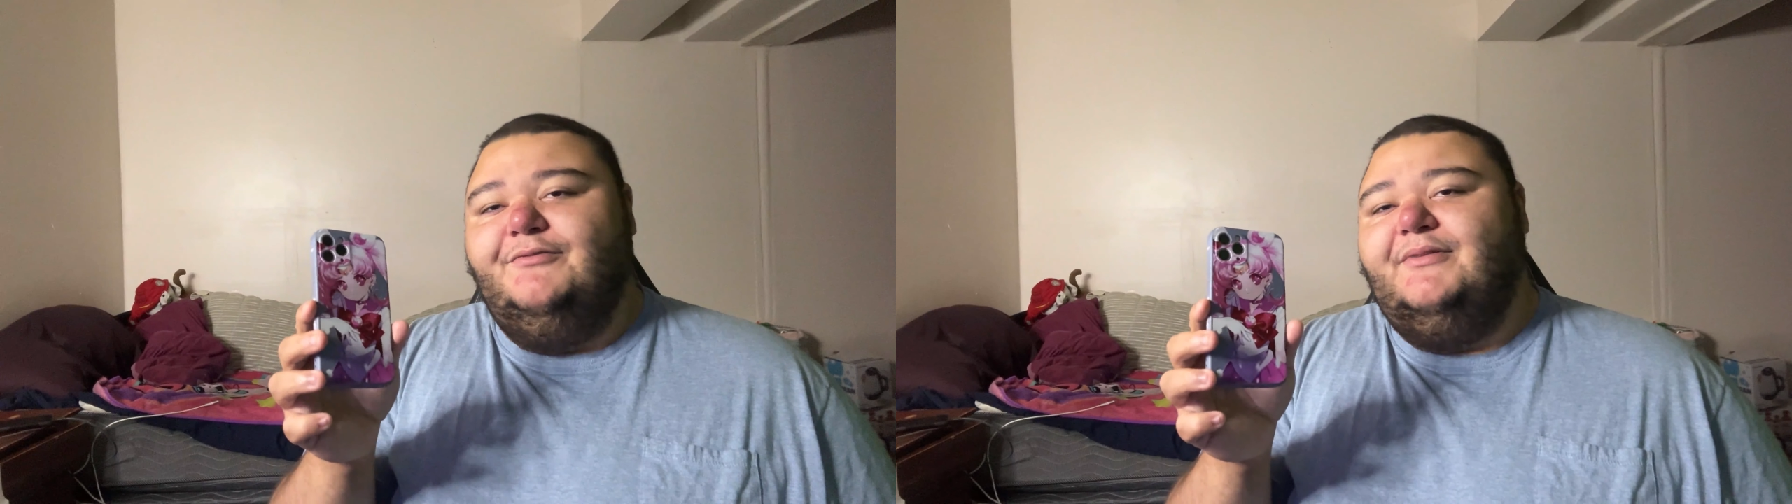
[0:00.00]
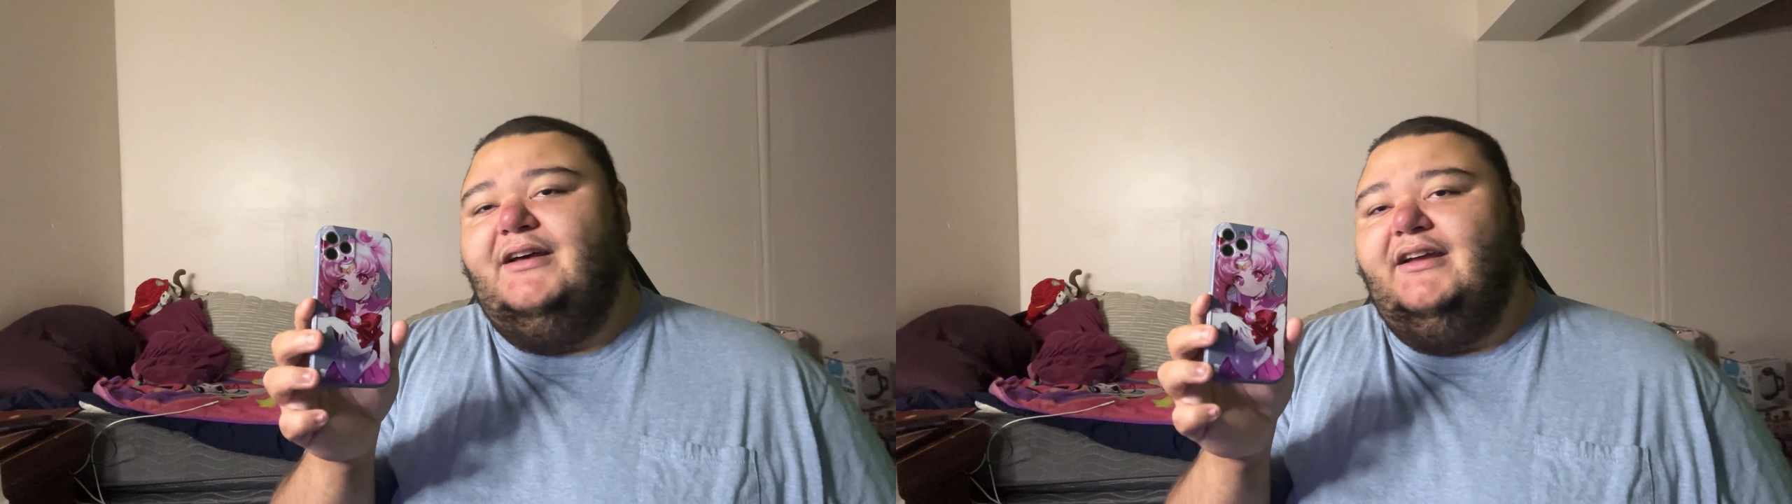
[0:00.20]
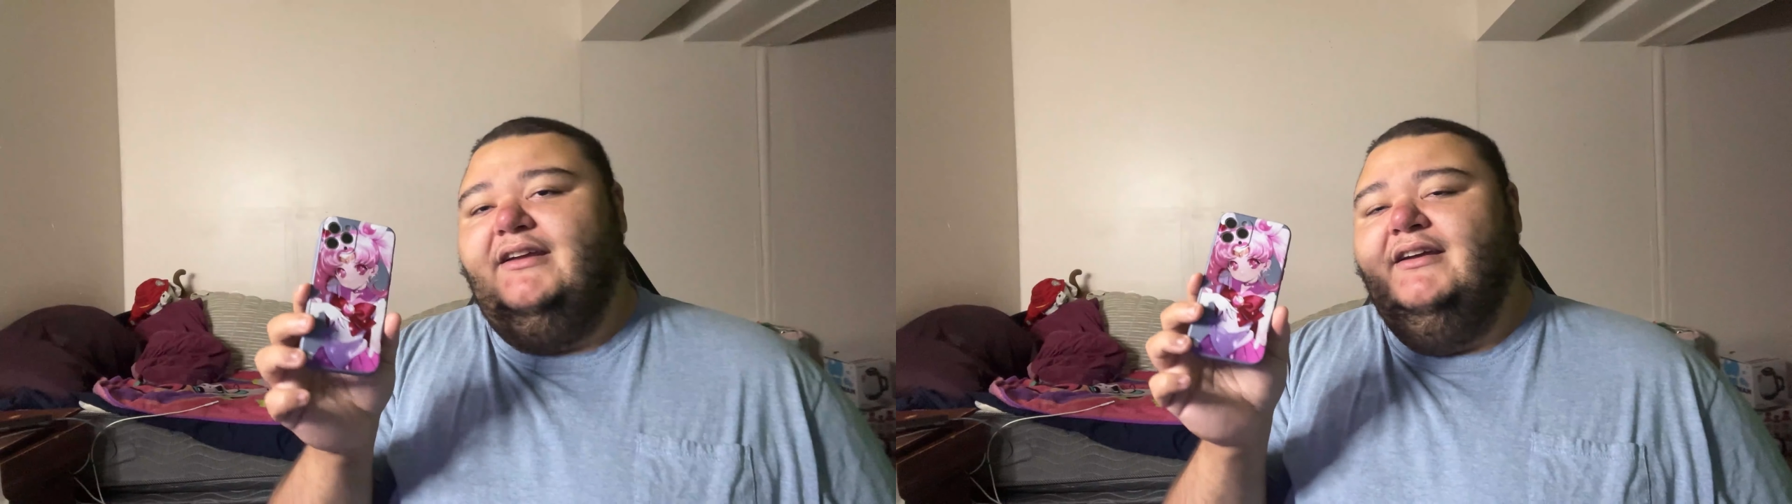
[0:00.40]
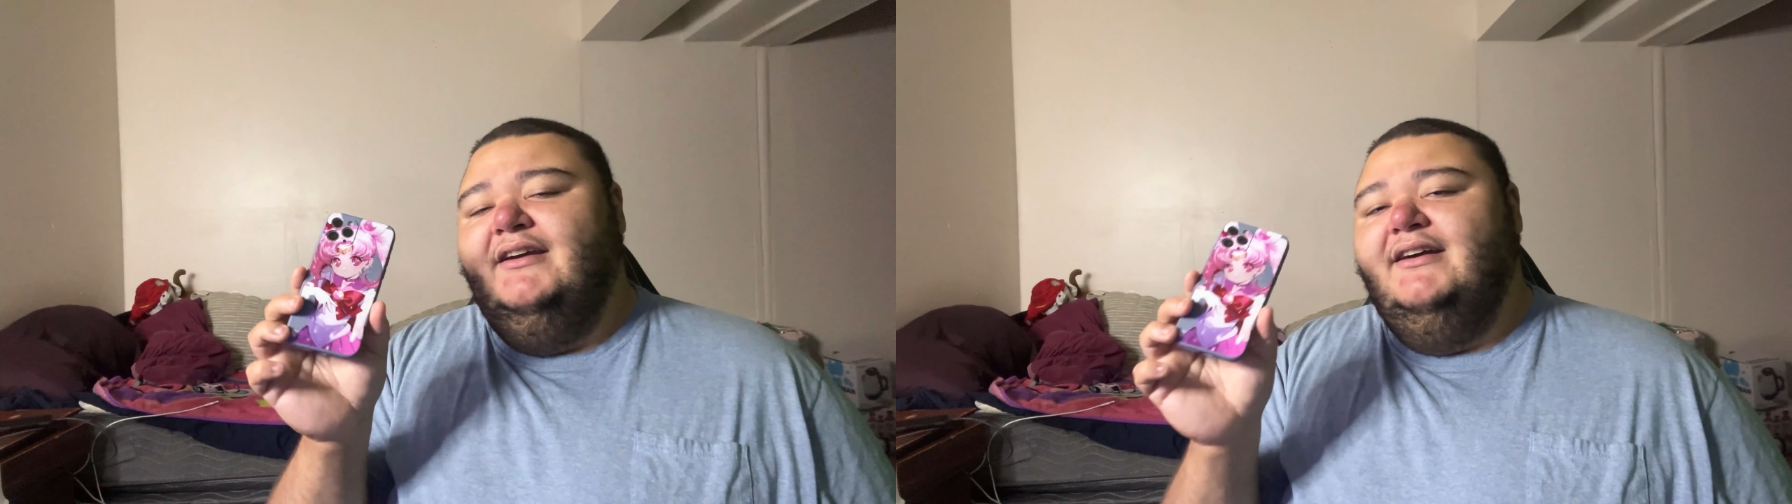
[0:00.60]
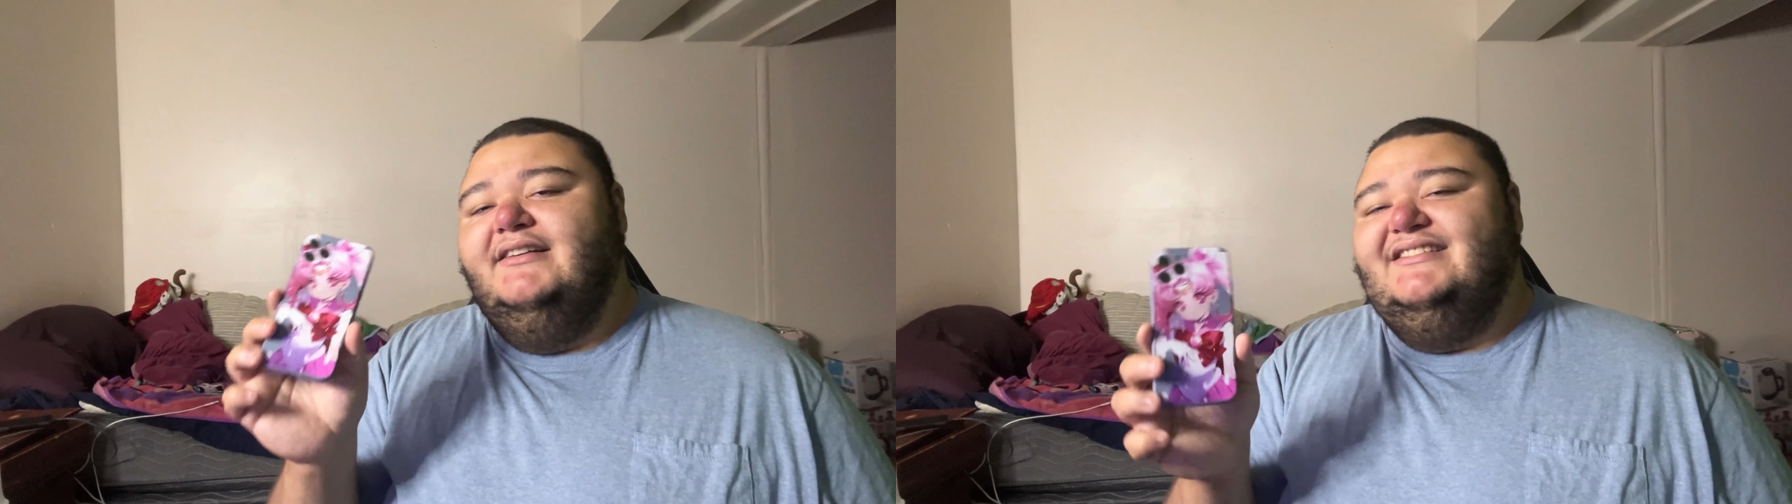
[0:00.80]
my
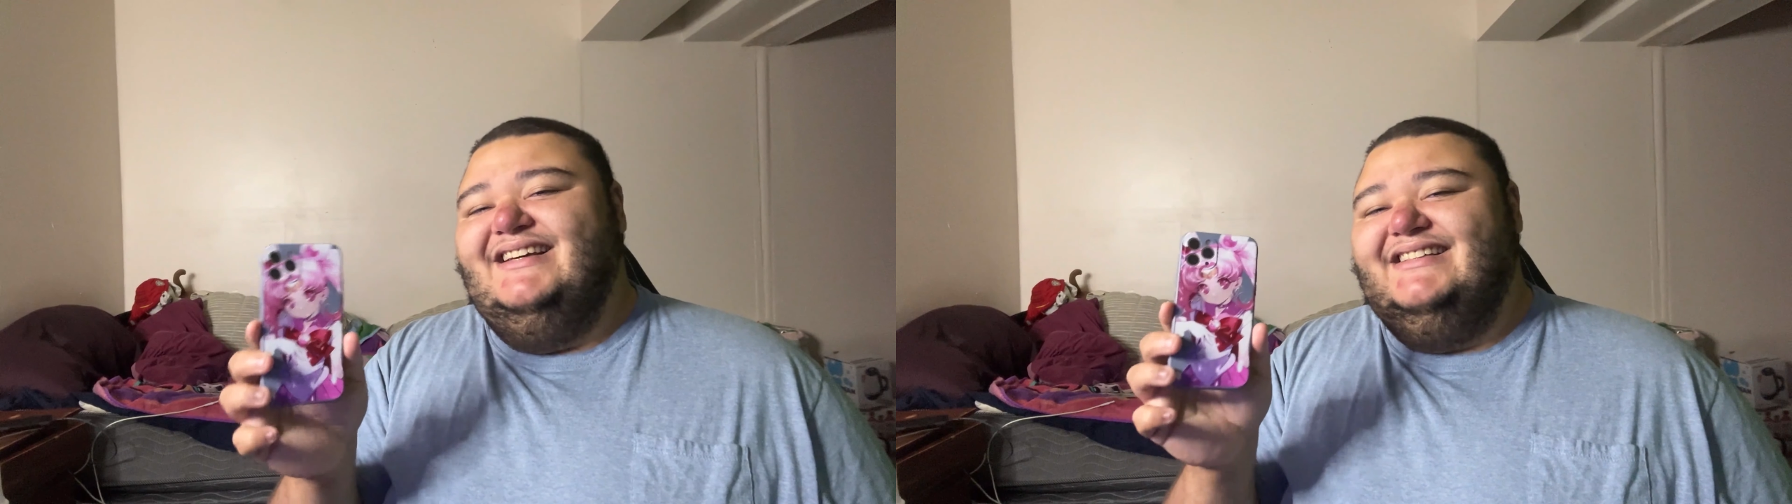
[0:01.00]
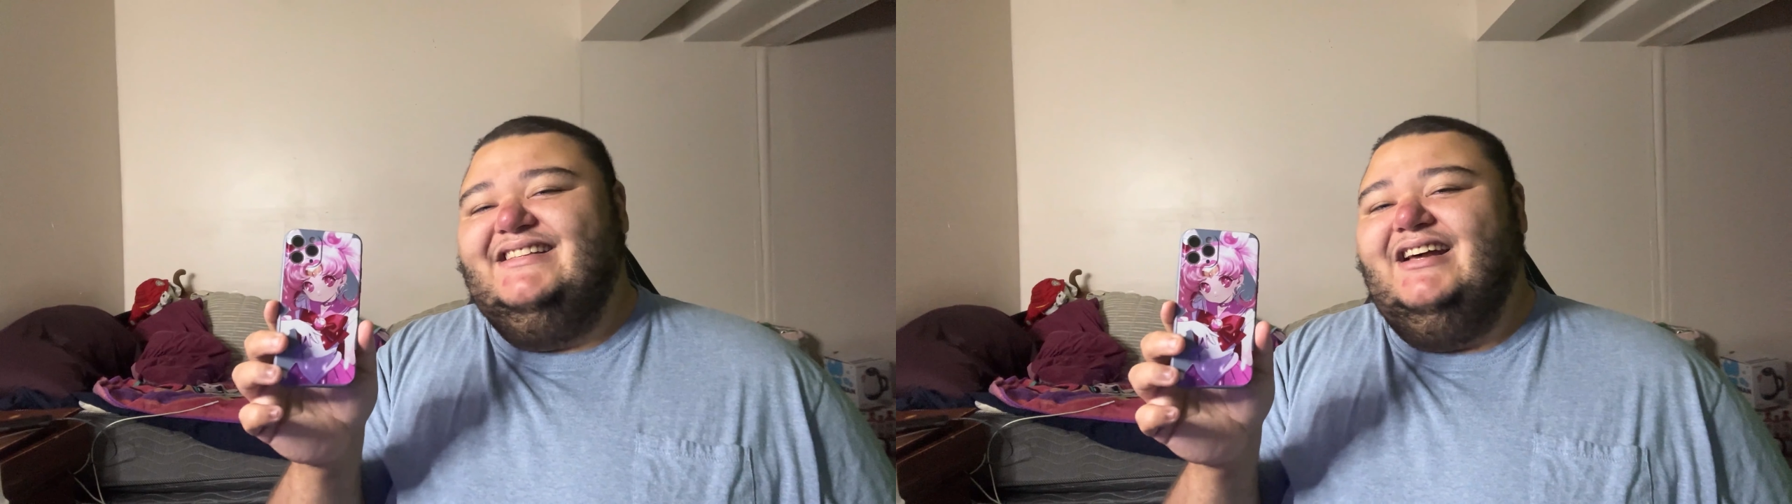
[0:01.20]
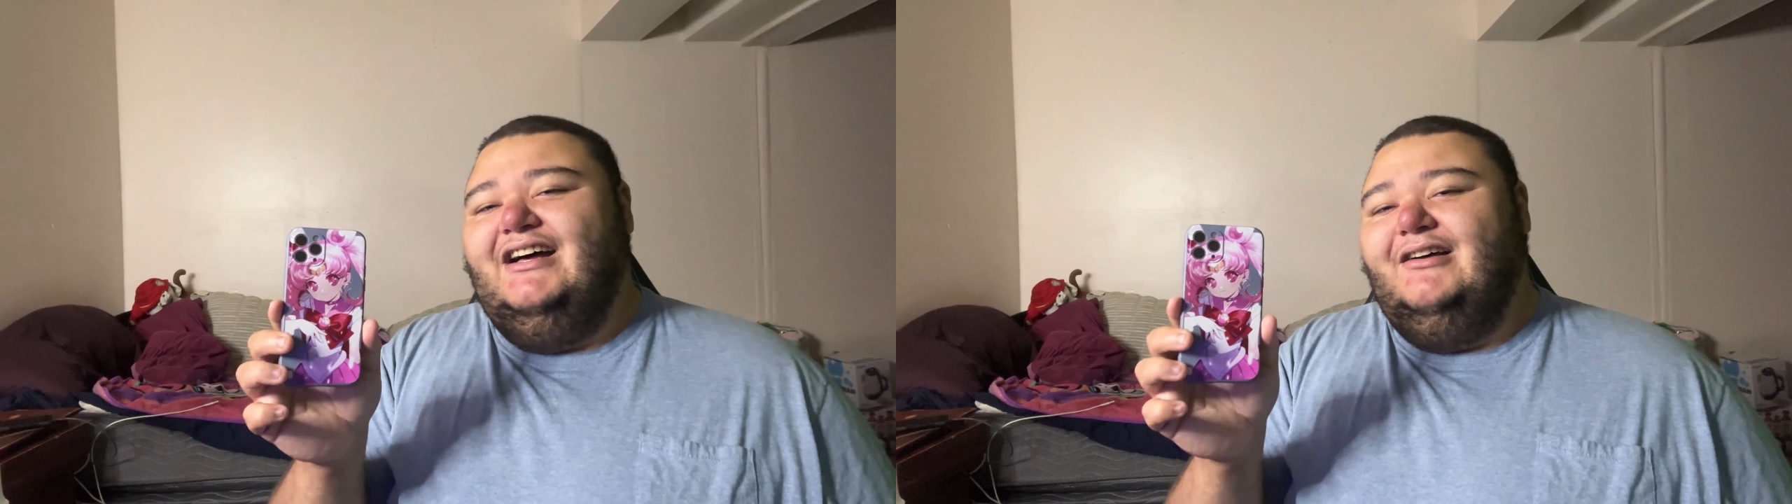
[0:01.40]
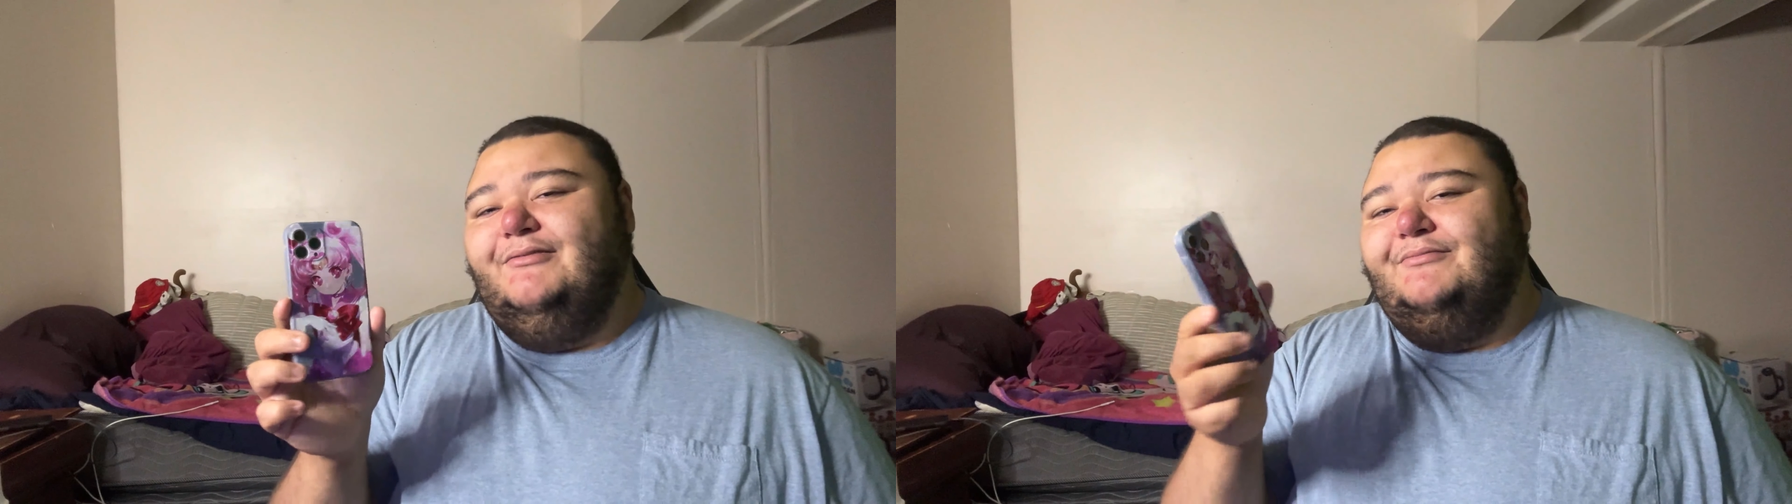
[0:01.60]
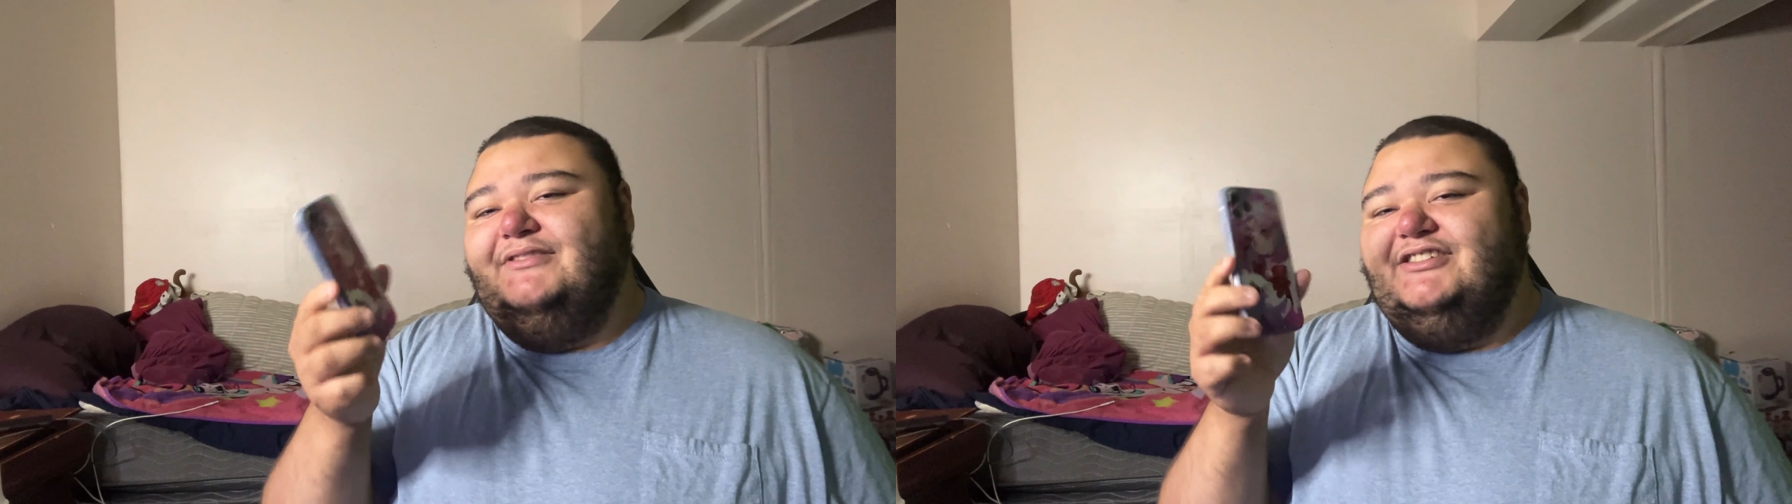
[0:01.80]
Dexcom